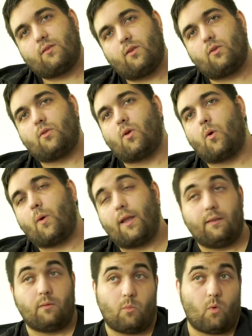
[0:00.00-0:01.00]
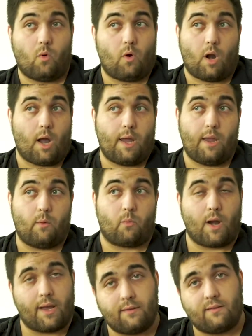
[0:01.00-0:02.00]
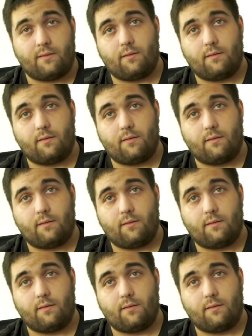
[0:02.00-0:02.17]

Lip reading: and the more I read,